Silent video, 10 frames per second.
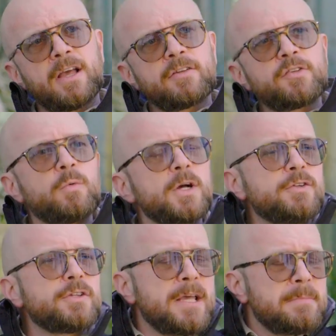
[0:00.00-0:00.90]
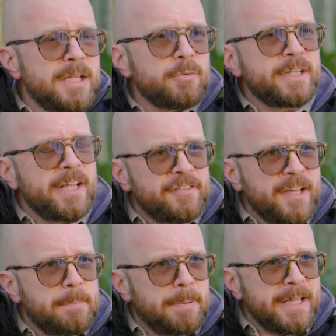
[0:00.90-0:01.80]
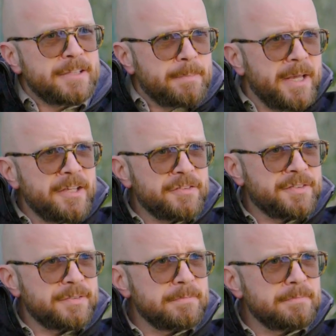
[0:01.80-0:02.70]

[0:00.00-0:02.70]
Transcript: Okay. So what do they mean when they say plant-based